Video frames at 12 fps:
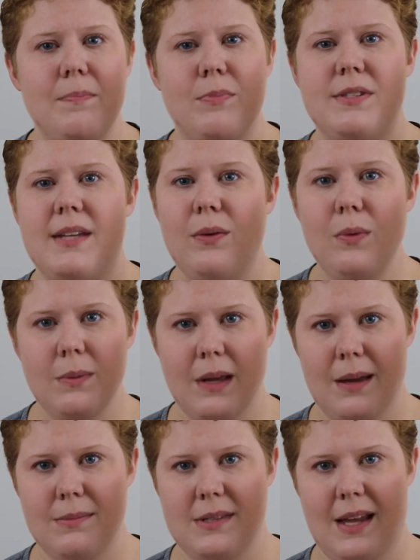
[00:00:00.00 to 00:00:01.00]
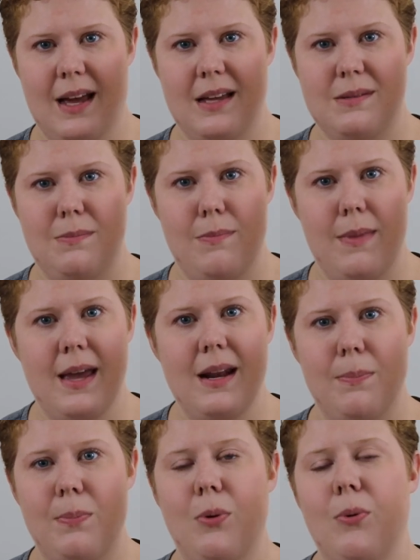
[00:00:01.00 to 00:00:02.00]
but Side Room Games has made
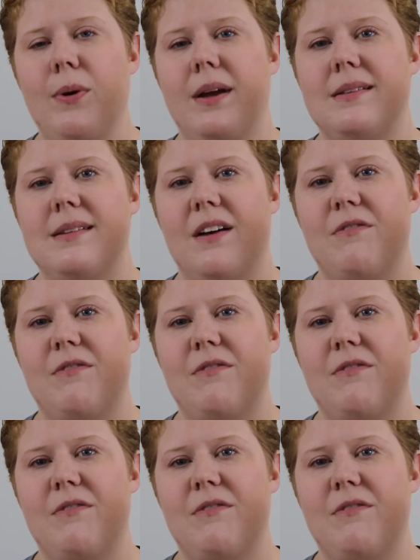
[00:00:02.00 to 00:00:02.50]
a point